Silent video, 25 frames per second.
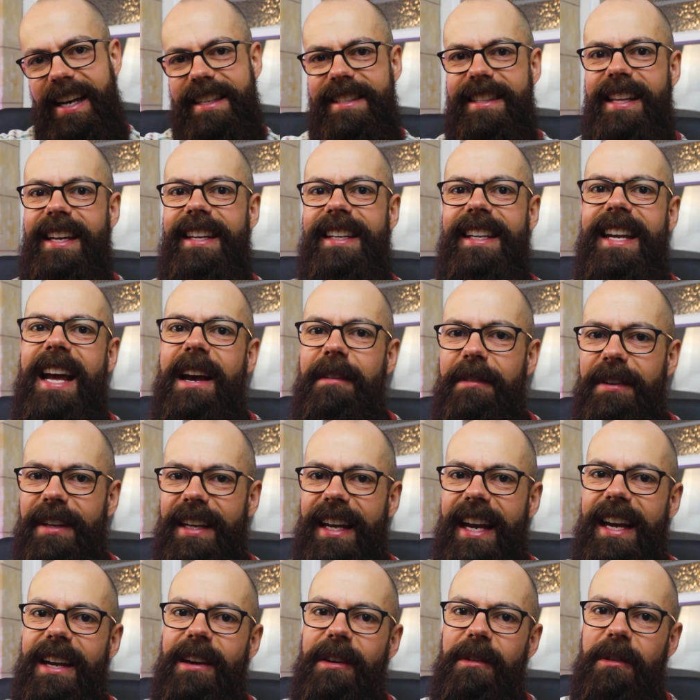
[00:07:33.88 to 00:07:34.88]
as they
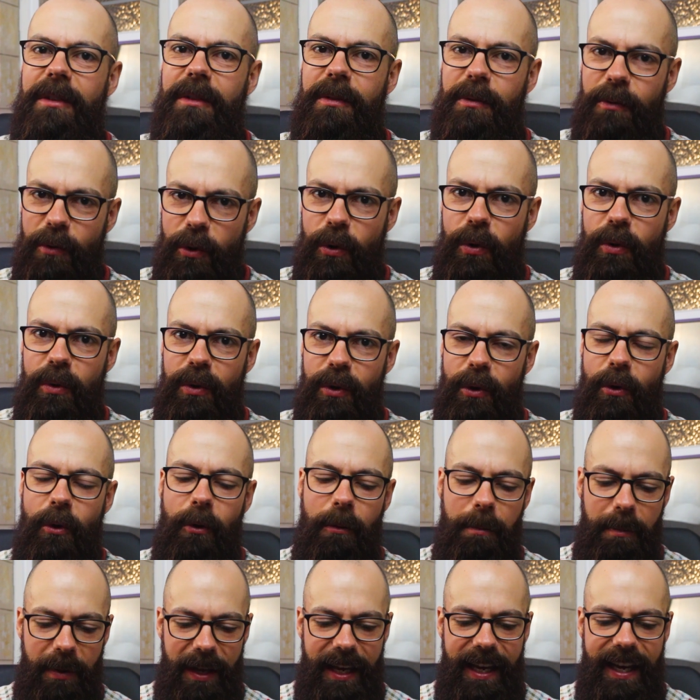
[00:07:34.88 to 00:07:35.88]
navigate through
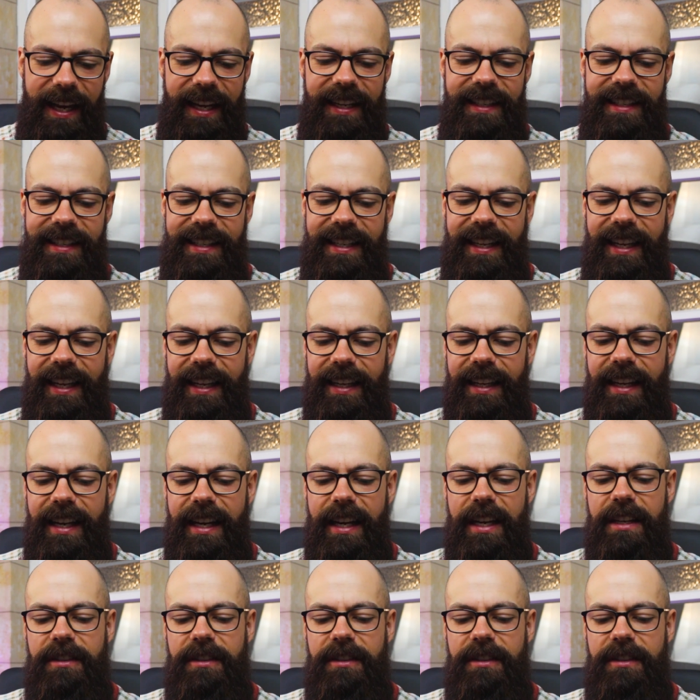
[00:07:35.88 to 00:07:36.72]
your PhD.